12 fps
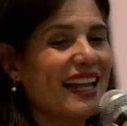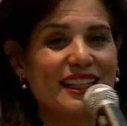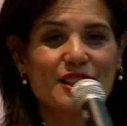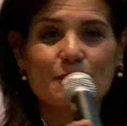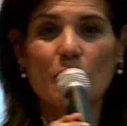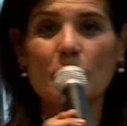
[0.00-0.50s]
At
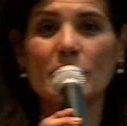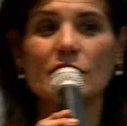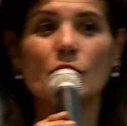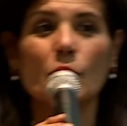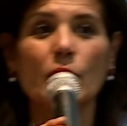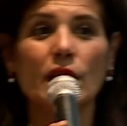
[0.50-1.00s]
this
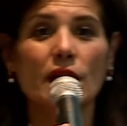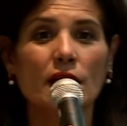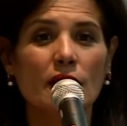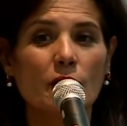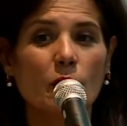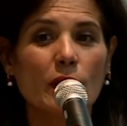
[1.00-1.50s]
moment,
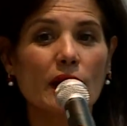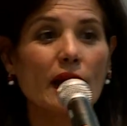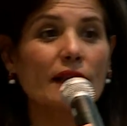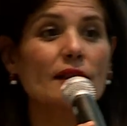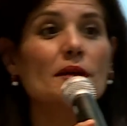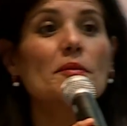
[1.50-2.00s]
we
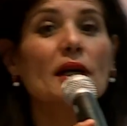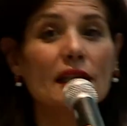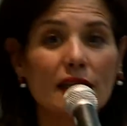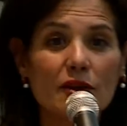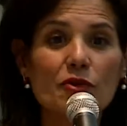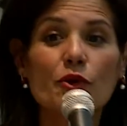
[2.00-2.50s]
get the
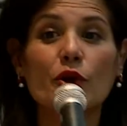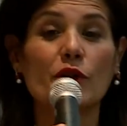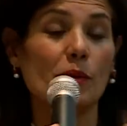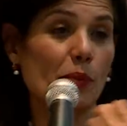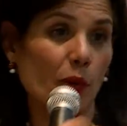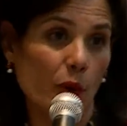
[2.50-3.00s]
money for
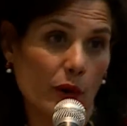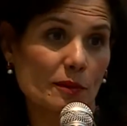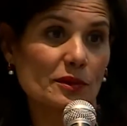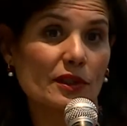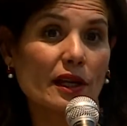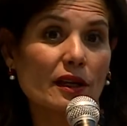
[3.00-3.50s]
the
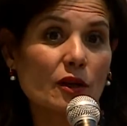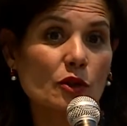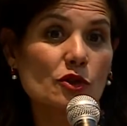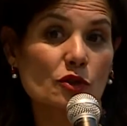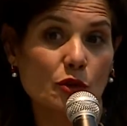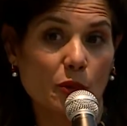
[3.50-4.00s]
programs they
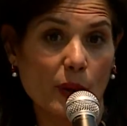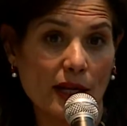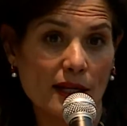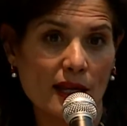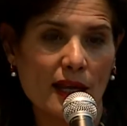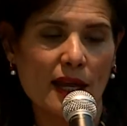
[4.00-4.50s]
used to run,